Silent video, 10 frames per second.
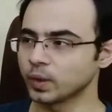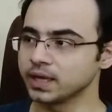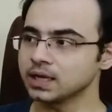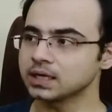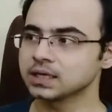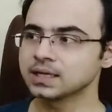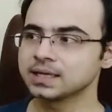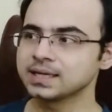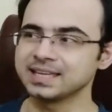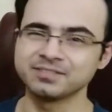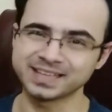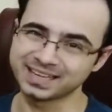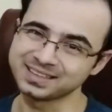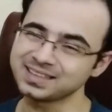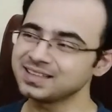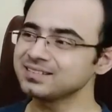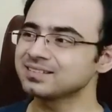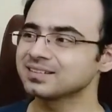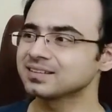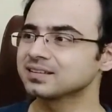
weak, even in these.